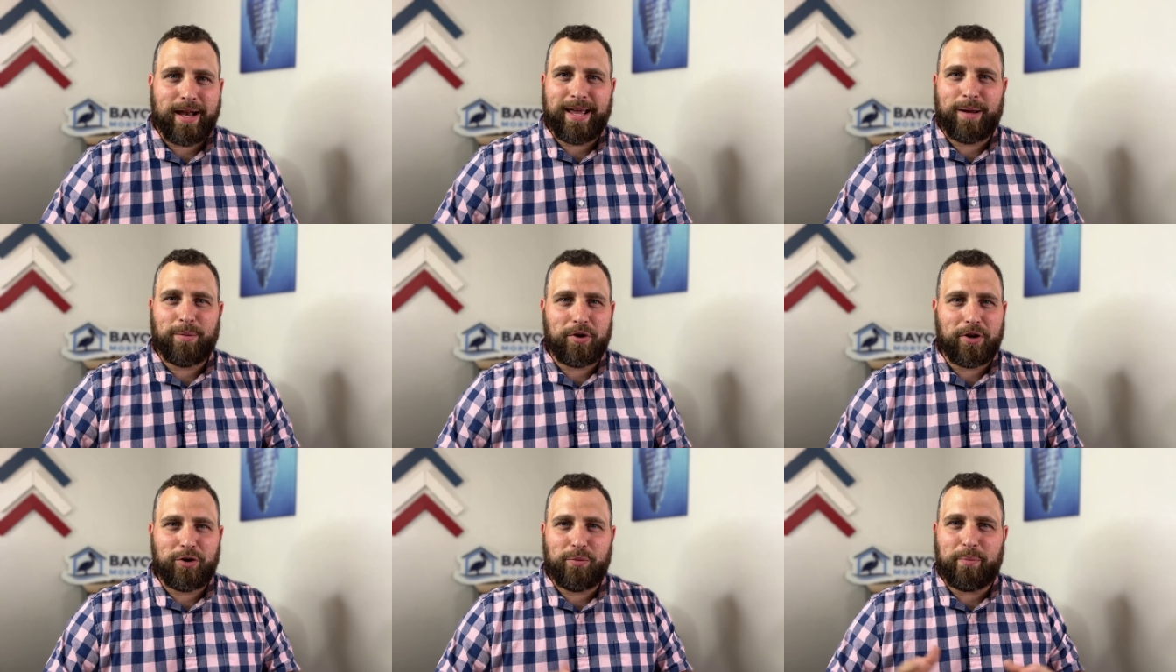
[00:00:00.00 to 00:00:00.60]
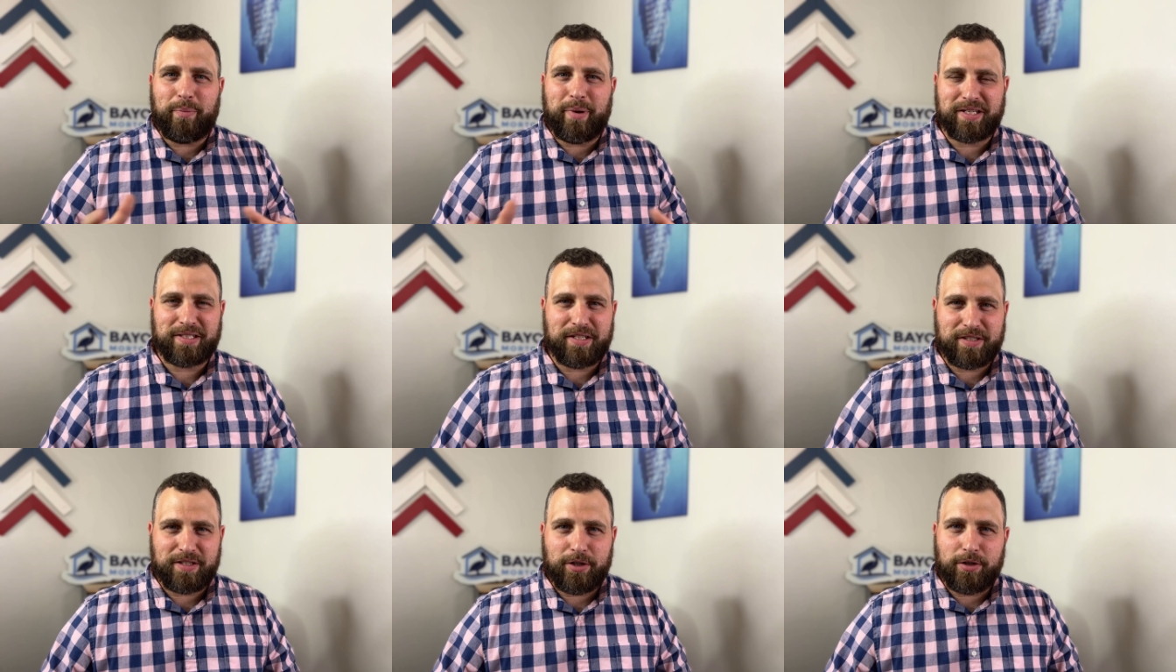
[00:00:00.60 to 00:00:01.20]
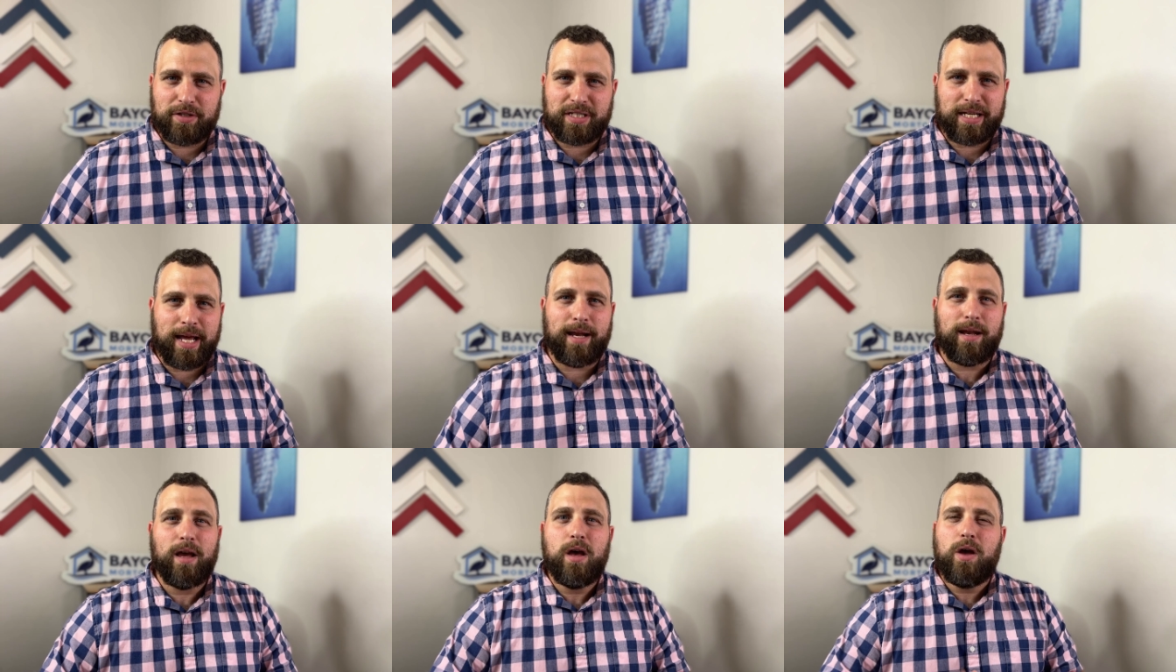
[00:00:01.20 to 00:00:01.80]
able to do business in your
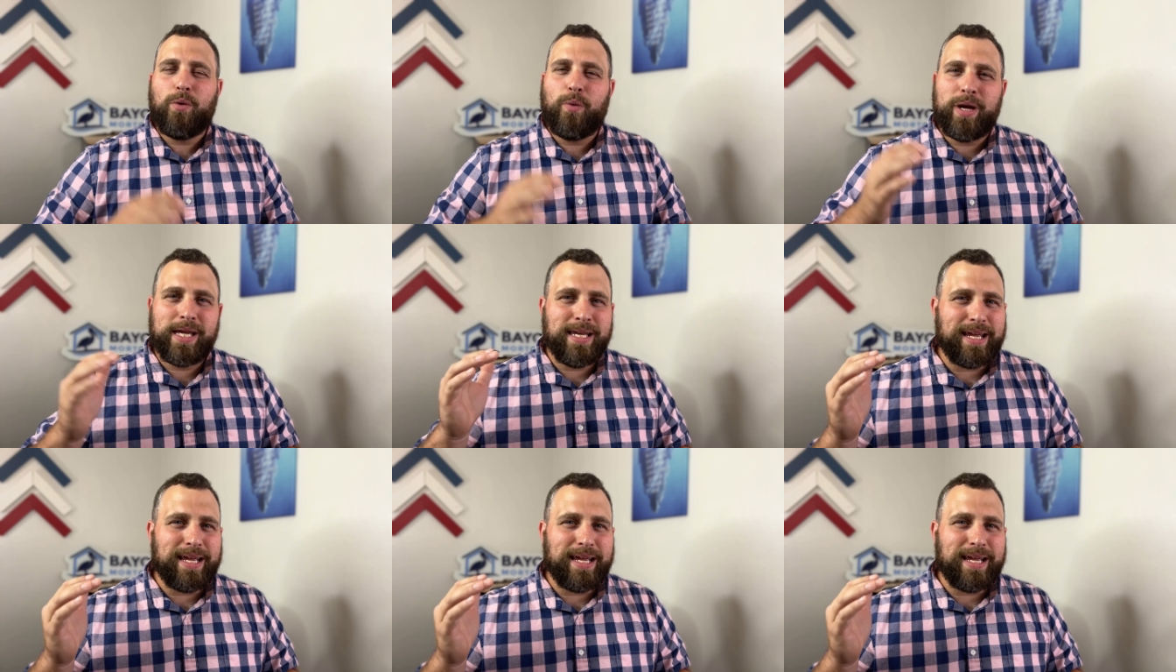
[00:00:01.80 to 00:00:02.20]
state, we can